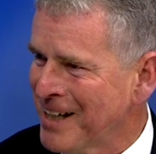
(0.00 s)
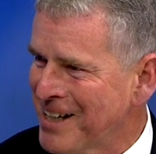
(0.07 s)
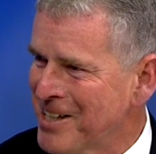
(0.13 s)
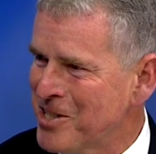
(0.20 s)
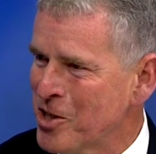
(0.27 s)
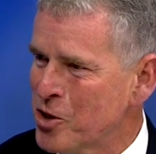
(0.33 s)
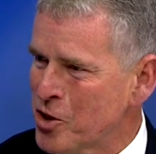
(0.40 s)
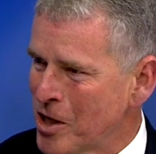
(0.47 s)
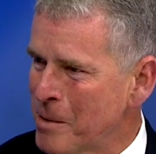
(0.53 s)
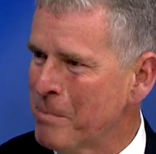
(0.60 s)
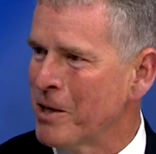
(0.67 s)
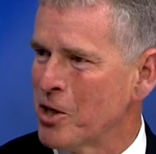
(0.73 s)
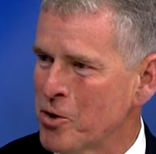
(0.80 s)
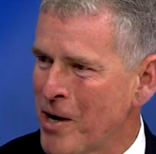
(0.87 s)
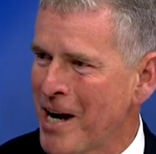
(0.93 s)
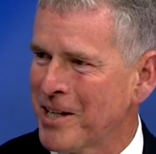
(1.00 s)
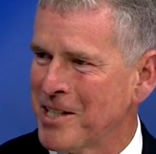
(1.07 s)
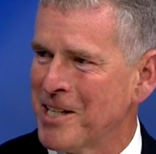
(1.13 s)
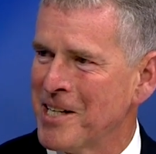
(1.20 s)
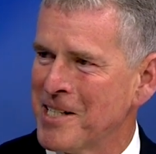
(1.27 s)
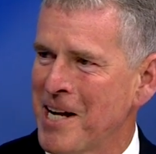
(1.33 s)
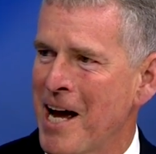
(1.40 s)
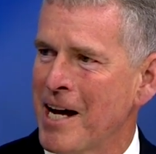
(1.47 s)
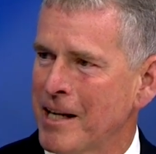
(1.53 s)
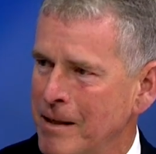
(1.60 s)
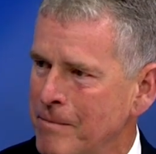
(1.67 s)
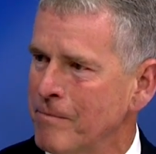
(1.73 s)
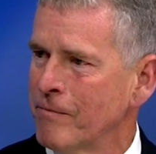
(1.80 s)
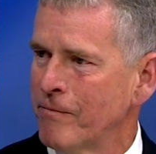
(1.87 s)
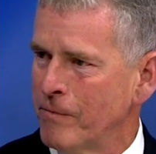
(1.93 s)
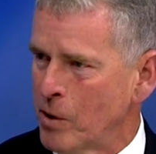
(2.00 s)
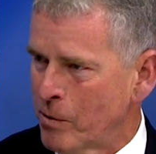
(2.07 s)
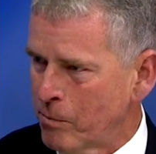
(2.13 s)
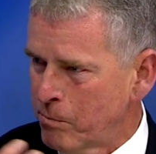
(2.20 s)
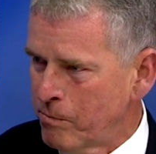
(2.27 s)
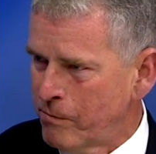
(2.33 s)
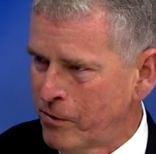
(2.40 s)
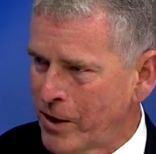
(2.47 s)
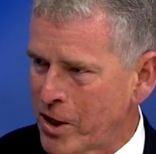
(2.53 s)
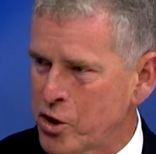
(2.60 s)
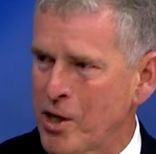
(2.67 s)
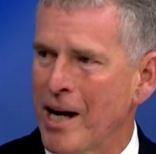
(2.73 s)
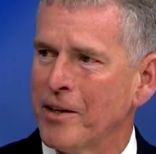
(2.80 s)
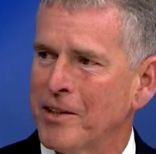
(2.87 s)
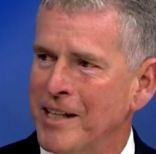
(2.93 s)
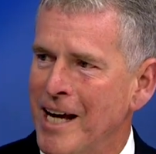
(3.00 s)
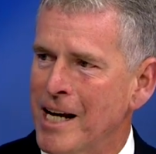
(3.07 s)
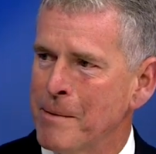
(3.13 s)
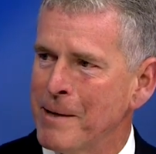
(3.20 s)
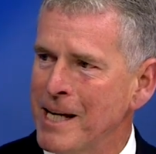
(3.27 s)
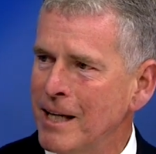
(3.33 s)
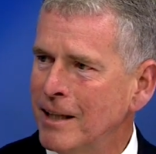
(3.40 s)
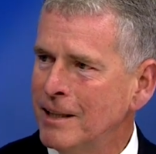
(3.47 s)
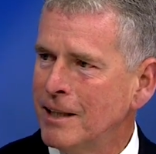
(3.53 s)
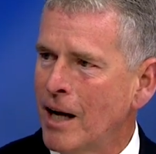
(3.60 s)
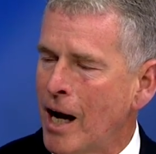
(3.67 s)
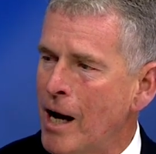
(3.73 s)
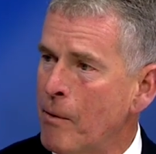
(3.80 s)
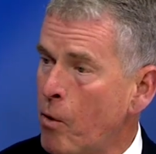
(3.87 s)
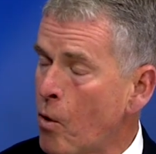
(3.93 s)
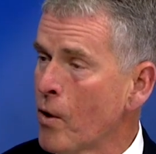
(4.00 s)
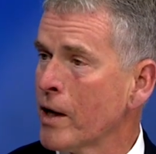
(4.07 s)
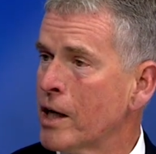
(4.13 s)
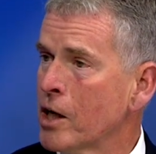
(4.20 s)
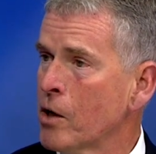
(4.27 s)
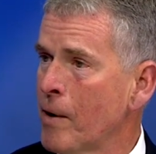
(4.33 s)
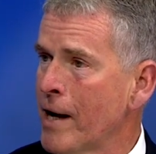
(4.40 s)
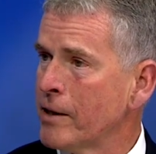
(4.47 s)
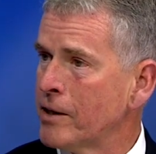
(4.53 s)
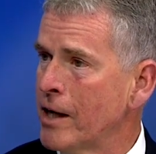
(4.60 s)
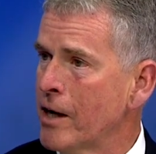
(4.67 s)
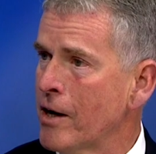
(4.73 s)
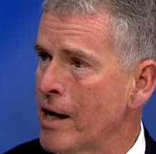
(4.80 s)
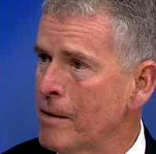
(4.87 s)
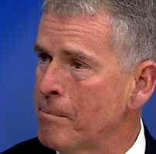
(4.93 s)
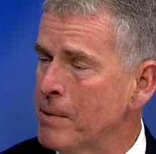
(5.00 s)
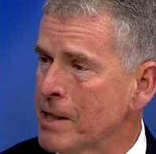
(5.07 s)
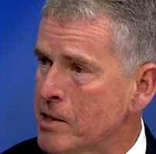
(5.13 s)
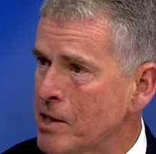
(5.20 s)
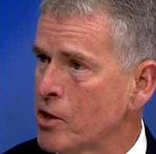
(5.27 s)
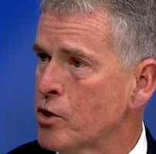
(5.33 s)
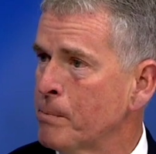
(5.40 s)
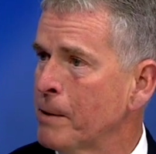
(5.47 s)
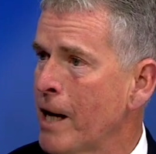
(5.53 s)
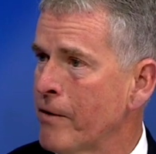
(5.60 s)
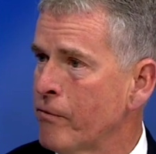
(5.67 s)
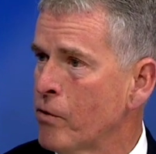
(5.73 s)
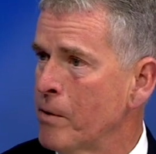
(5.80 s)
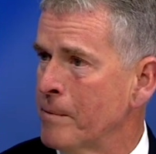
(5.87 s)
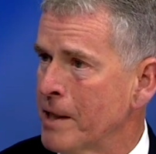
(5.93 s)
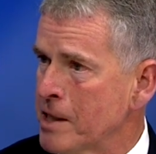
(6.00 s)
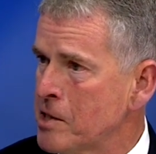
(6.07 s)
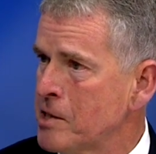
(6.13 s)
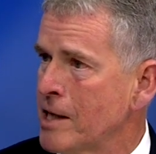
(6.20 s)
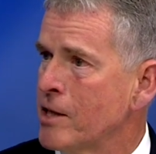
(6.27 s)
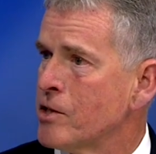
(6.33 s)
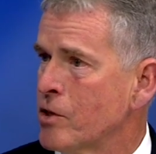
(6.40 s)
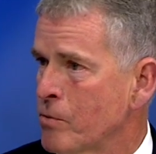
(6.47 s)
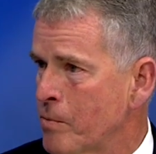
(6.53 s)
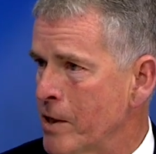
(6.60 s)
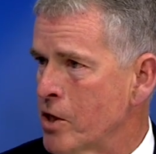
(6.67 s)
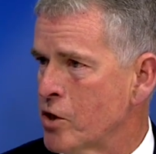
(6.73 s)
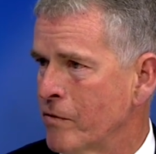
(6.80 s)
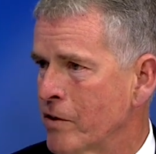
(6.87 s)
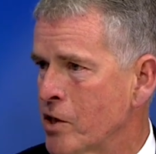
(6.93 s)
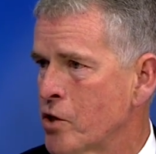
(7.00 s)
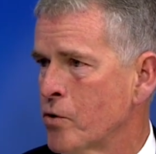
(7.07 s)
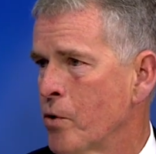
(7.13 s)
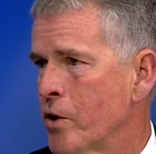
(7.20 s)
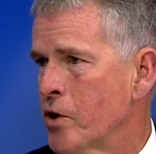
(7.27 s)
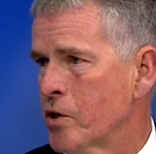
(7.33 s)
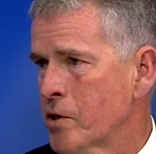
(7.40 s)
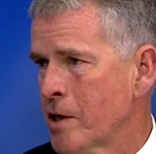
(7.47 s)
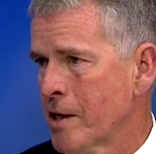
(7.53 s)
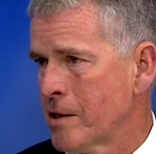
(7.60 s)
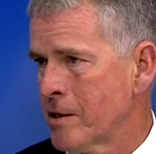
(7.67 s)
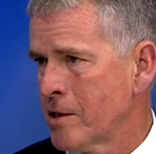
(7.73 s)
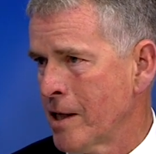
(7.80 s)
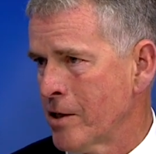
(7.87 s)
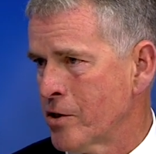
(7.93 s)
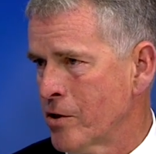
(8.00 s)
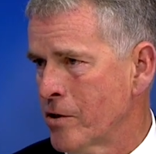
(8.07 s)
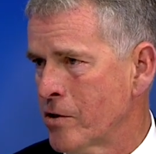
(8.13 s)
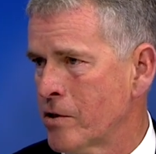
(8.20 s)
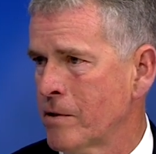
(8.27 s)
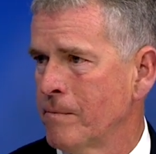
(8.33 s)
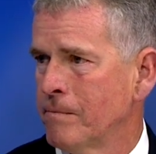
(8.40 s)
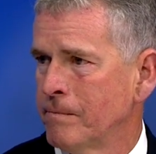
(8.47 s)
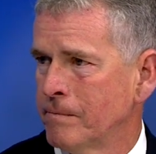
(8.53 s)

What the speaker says: like it's a ship and attract an attack and flush out the enemy. Or it can go out there and be a sensor platform that extends the reach of the destroyer's sensors.